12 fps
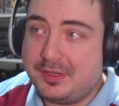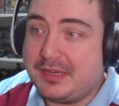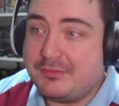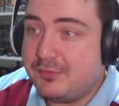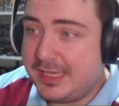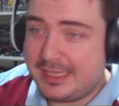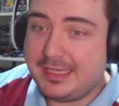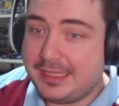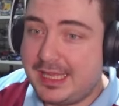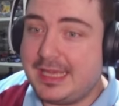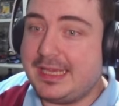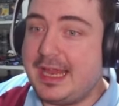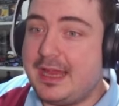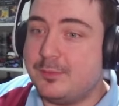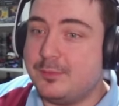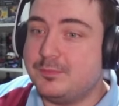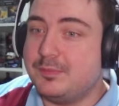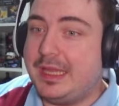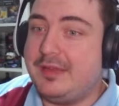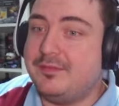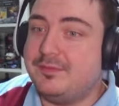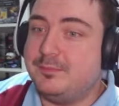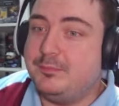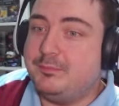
And I really like how they've